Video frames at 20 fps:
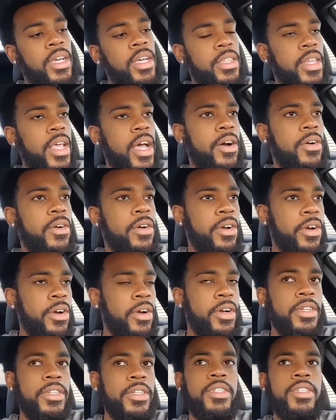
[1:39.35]
Now
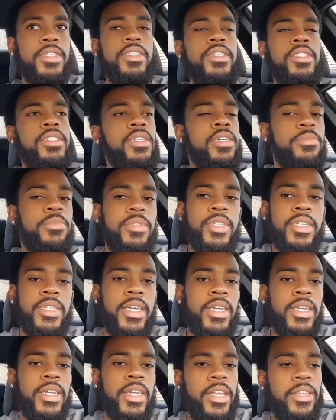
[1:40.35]
currently I'm sitting
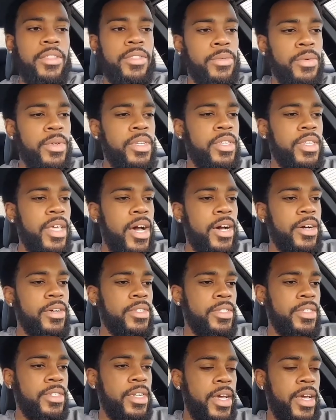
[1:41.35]
at
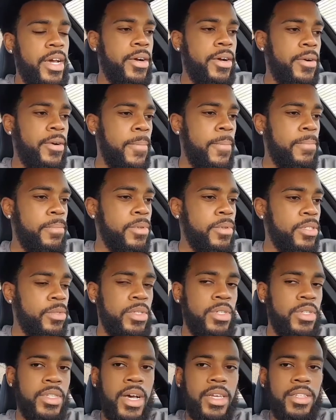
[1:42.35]
93,000 now with
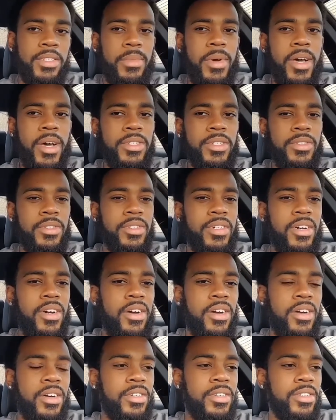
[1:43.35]
20,000 miles on the
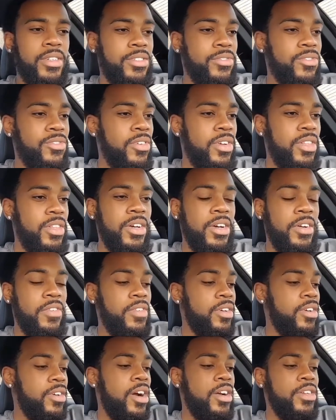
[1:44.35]
car. Bro, I
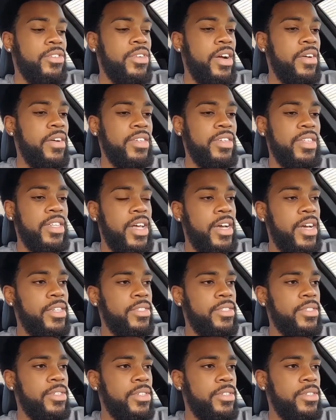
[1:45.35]
love the car, driving a lot,
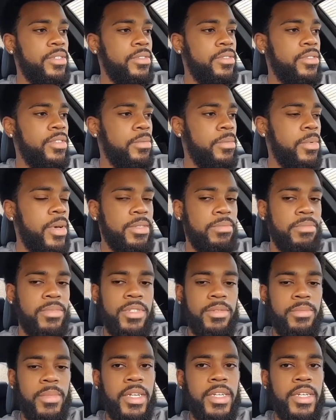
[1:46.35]
so this
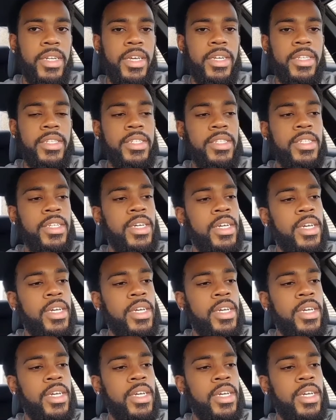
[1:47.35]
is my daily.